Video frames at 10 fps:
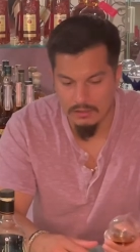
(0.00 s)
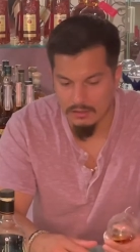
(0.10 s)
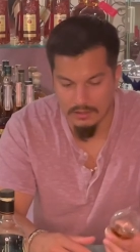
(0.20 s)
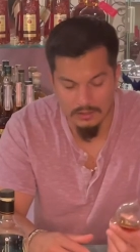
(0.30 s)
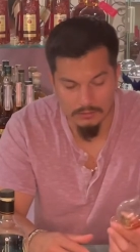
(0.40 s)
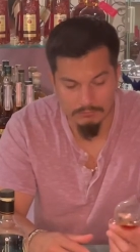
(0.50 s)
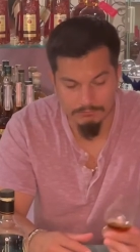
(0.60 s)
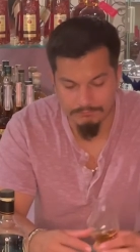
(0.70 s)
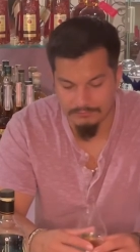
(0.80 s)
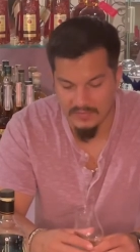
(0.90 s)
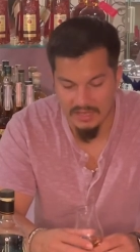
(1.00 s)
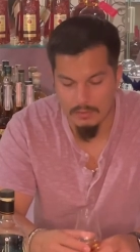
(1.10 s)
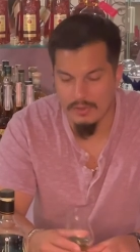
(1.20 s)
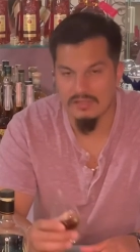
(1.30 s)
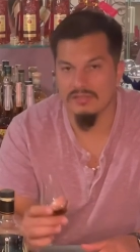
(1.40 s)
Um,
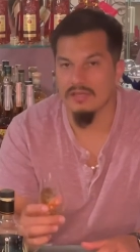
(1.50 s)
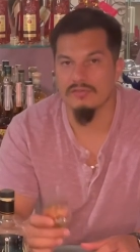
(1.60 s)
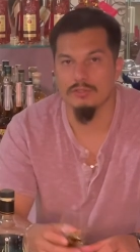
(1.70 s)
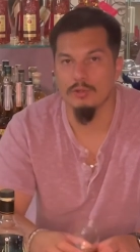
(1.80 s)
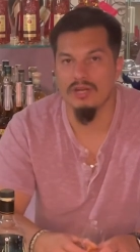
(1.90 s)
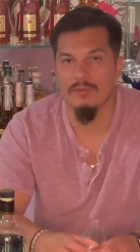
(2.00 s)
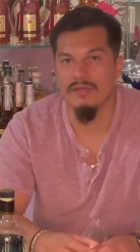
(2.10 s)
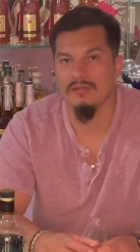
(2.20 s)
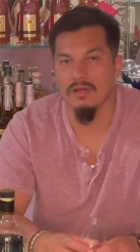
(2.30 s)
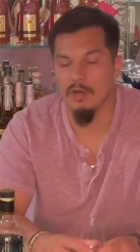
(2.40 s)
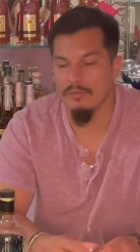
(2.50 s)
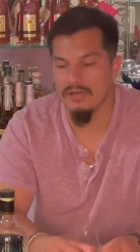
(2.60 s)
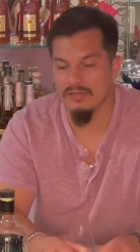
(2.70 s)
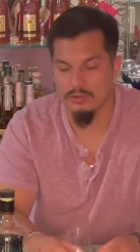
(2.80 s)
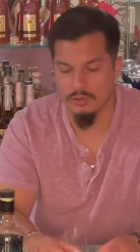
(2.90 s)
anyways, thanks for joining me. I hope you
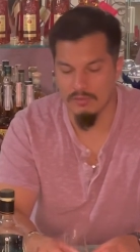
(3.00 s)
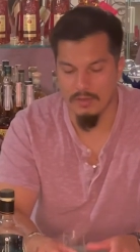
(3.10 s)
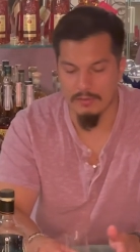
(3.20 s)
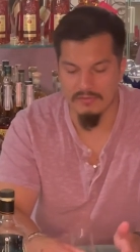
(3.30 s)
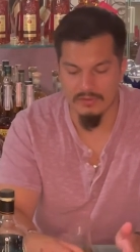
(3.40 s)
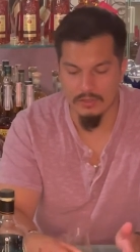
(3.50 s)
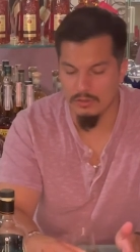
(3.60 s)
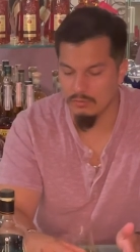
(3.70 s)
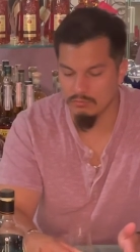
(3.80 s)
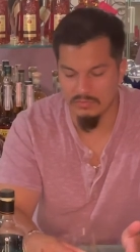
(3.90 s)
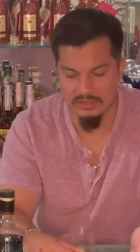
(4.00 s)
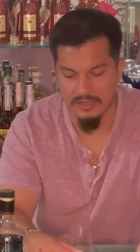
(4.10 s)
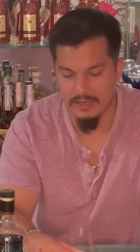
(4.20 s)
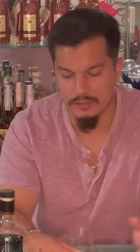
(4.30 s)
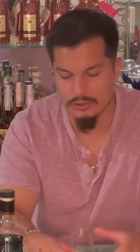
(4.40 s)
guys enjoyed my review.
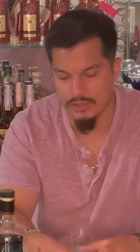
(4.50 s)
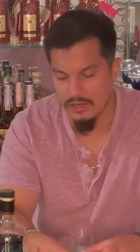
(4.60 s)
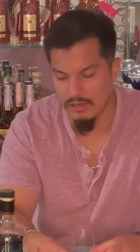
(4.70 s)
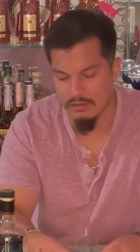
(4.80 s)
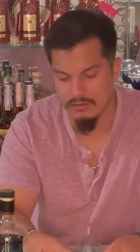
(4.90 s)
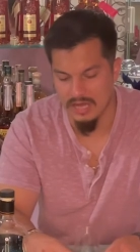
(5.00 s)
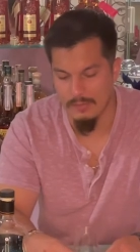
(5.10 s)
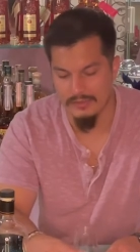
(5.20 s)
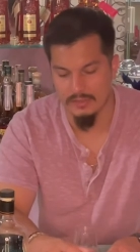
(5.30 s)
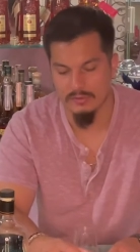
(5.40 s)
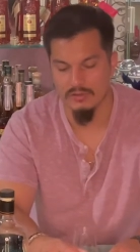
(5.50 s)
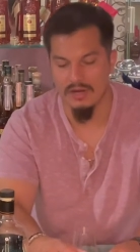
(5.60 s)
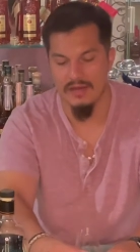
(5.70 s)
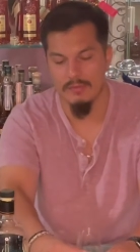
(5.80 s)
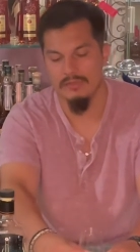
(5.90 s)
Like, share, comment,
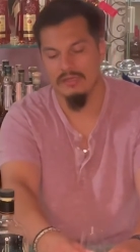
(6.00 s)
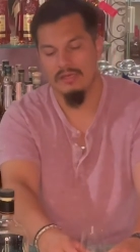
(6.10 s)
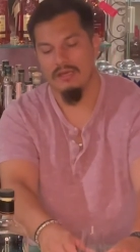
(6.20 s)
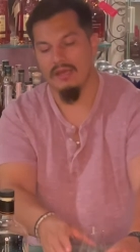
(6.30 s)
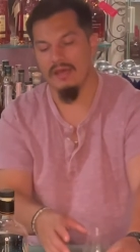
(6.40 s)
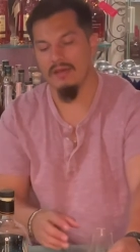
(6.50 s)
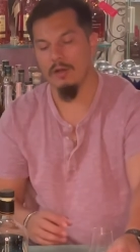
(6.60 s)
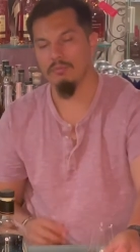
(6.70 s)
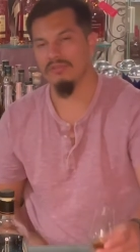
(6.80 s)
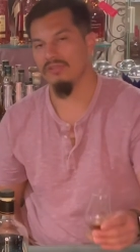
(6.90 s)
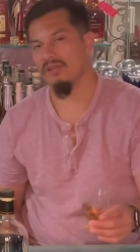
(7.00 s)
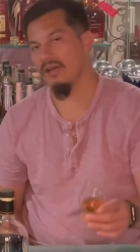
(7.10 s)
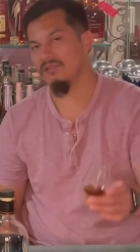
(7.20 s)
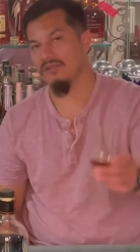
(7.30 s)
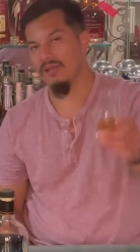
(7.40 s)
subscribe, and hope to see you
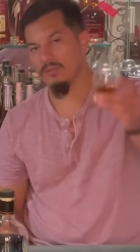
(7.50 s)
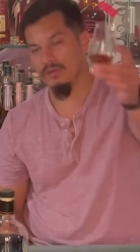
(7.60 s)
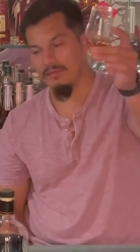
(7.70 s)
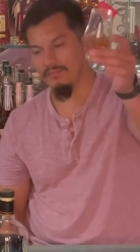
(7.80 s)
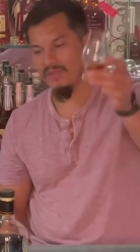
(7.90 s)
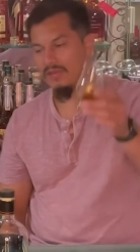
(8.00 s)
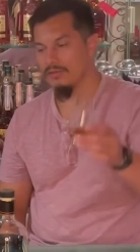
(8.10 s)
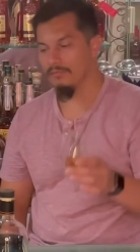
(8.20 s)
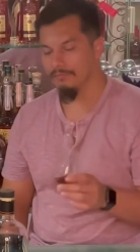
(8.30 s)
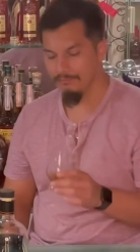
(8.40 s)
guys next week. Thank you.